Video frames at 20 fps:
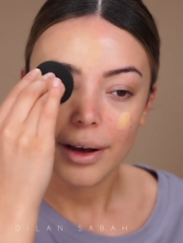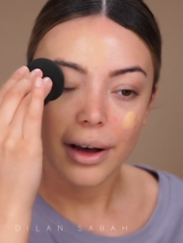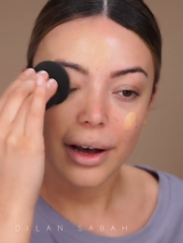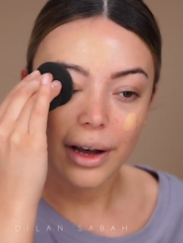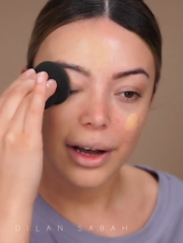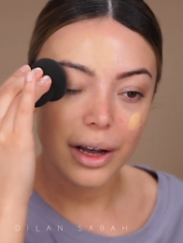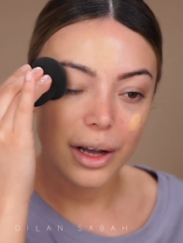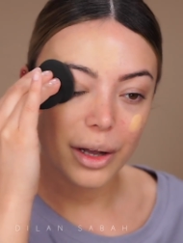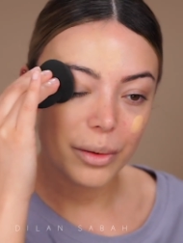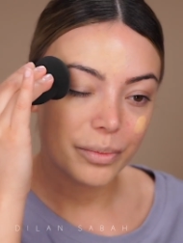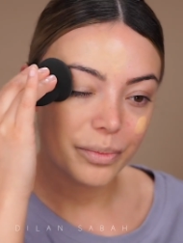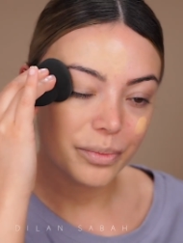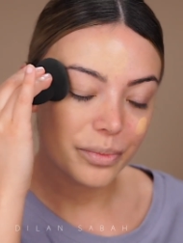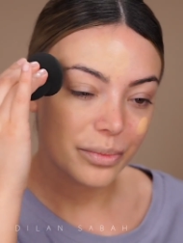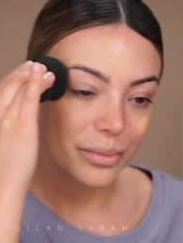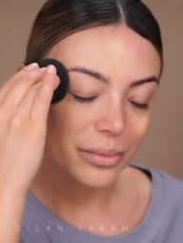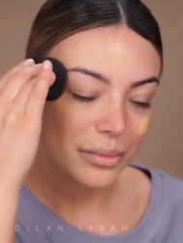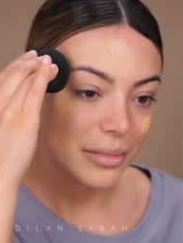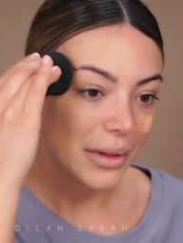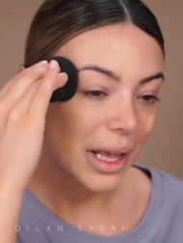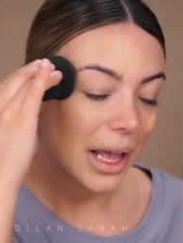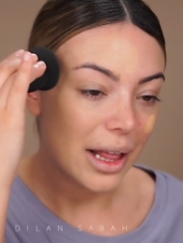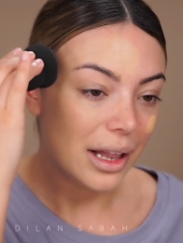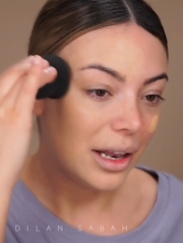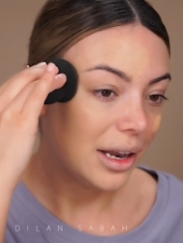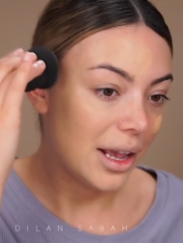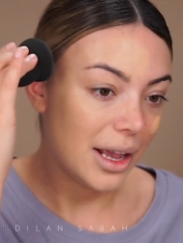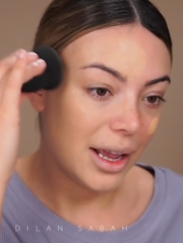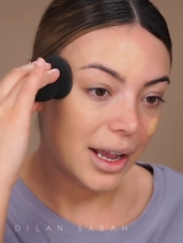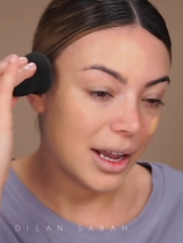
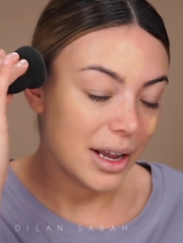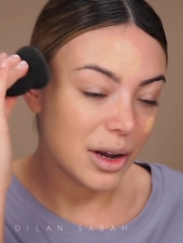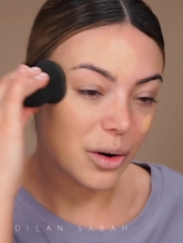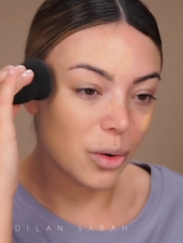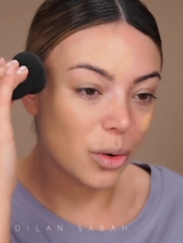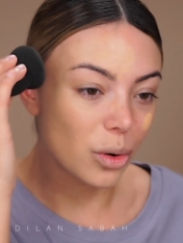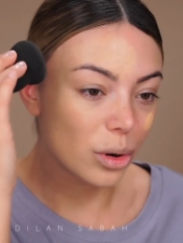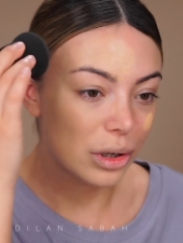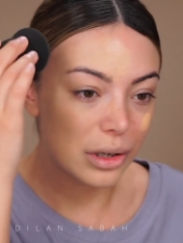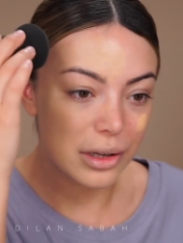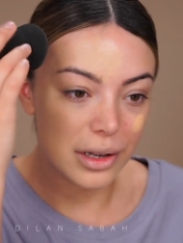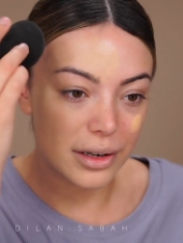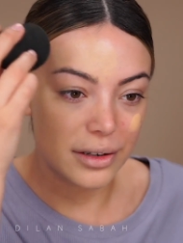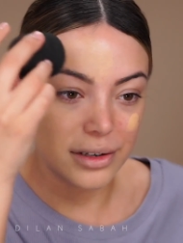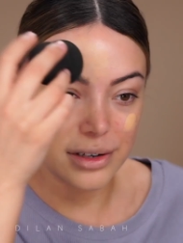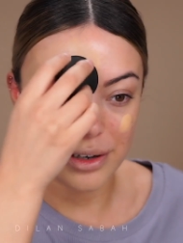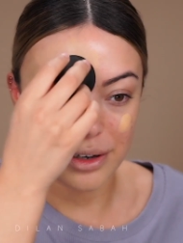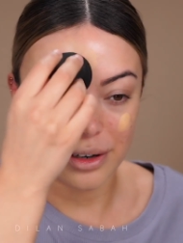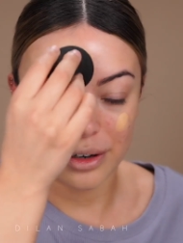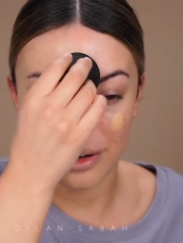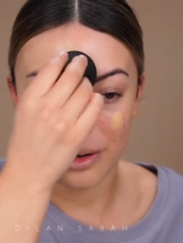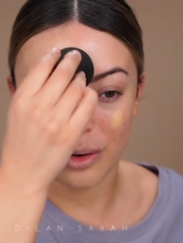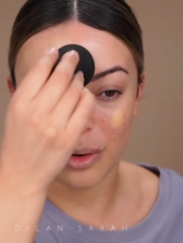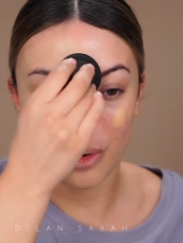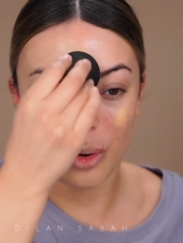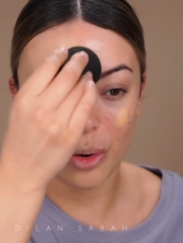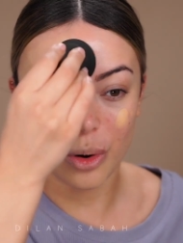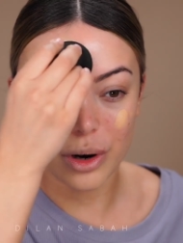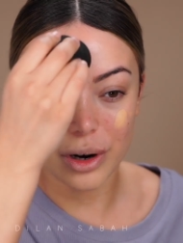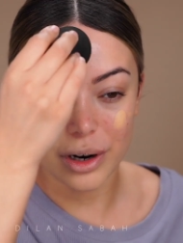LA or London
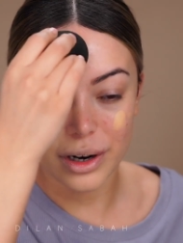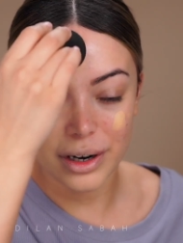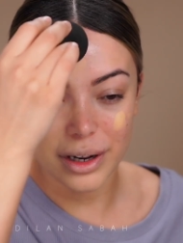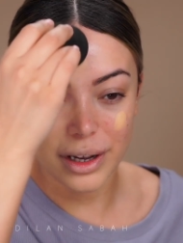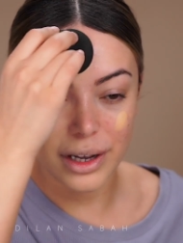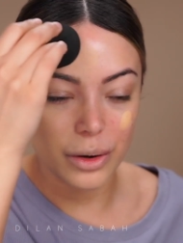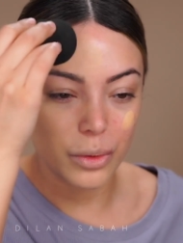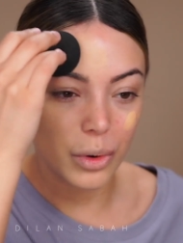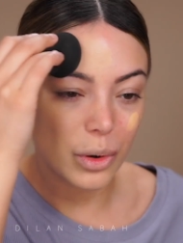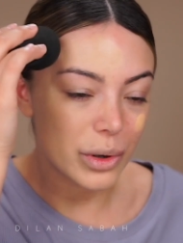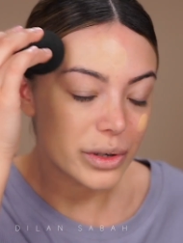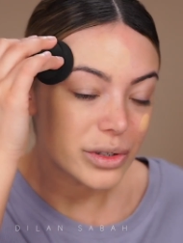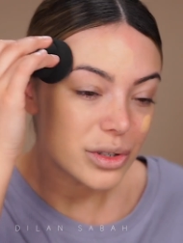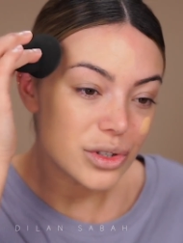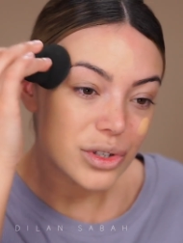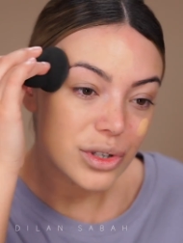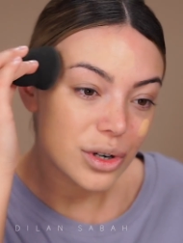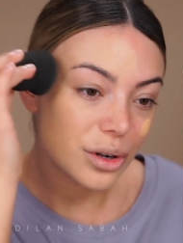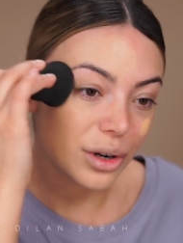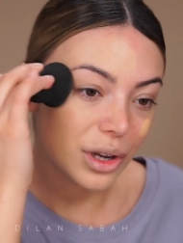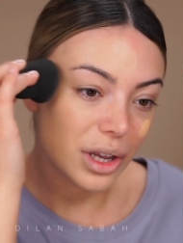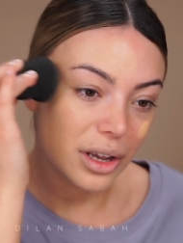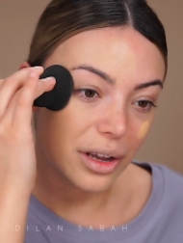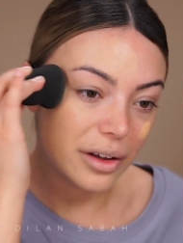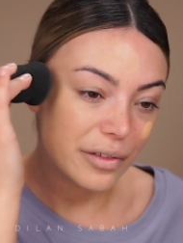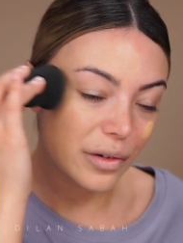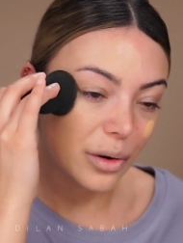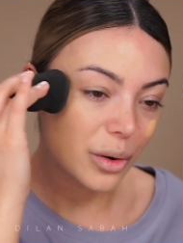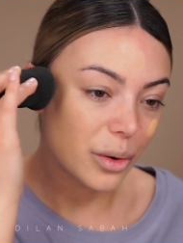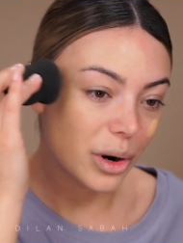or we went to Turkey
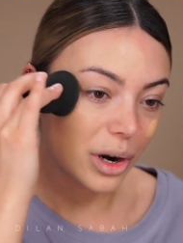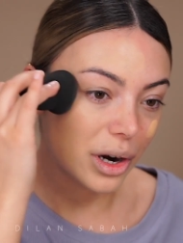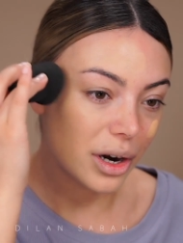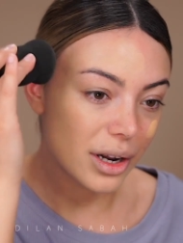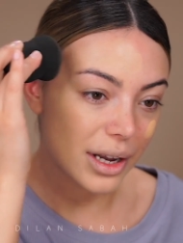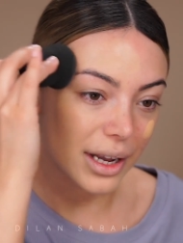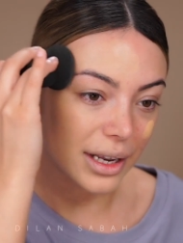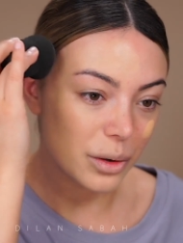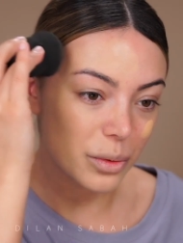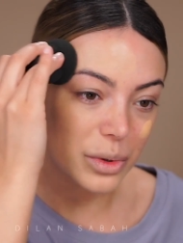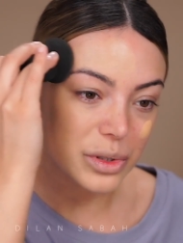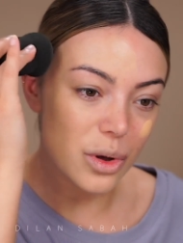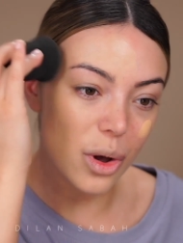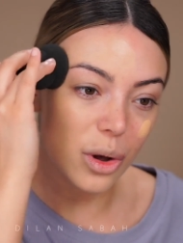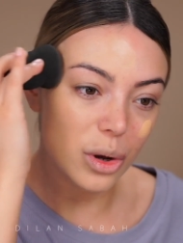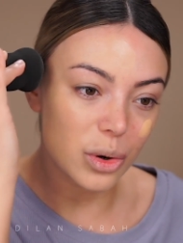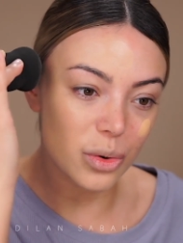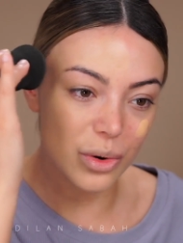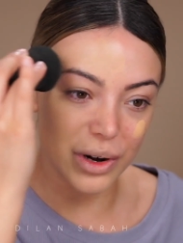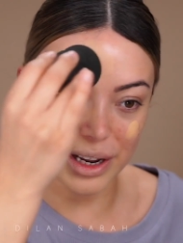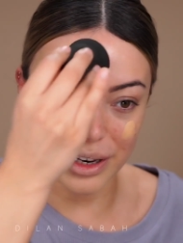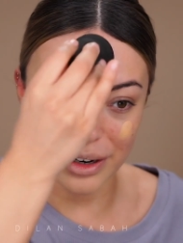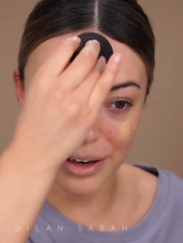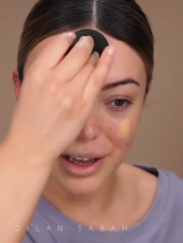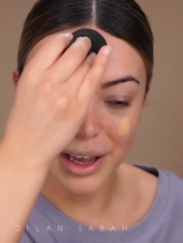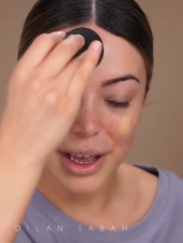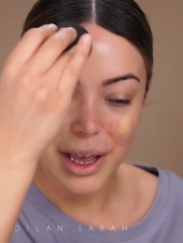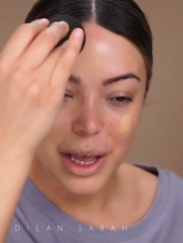for work and it was all great,